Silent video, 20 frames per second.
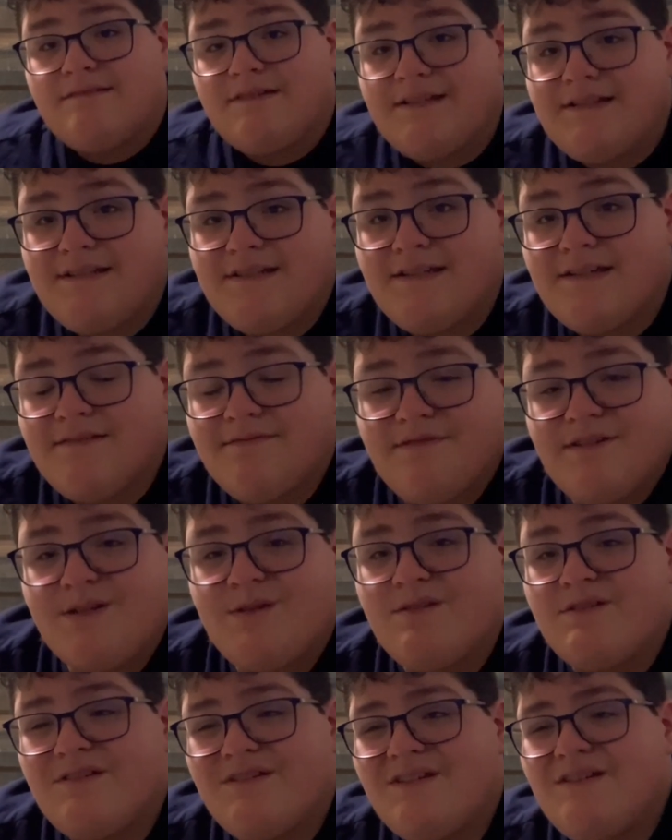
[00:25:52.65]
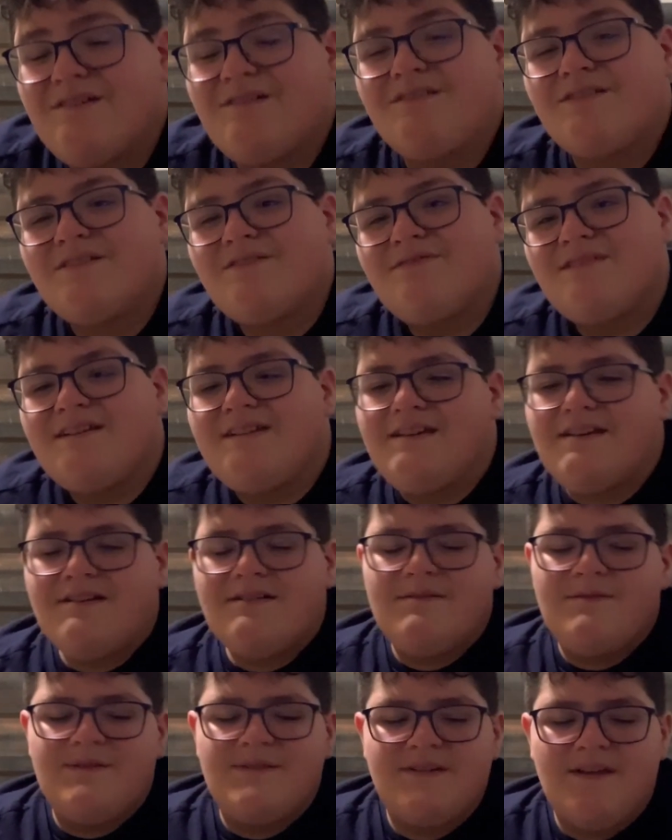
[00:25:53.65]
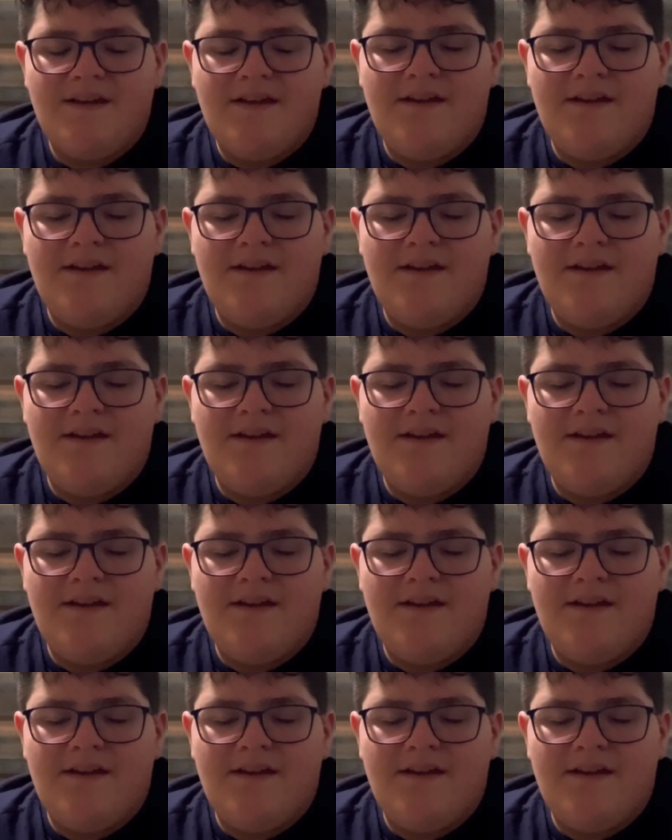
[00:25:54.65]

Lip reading: like to have my cringy older videos,